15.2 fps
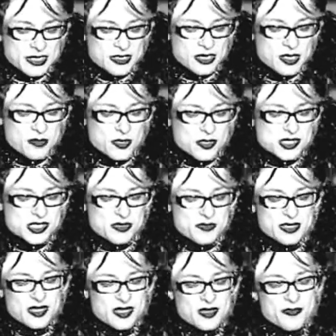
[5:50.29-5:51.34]
and ended up
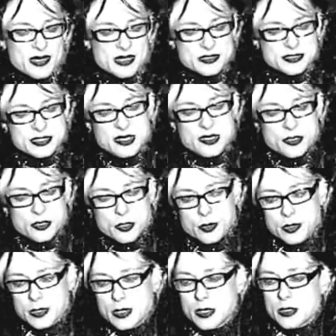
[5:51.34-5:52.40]
mostly being about
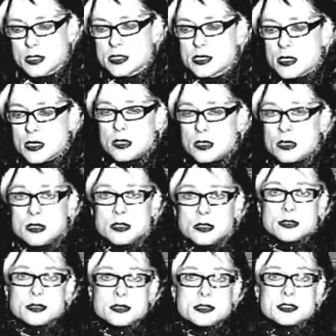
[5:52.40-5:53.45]
tarot.
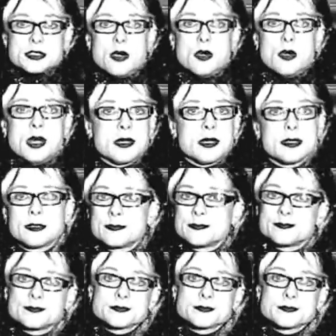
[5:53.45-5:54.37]
So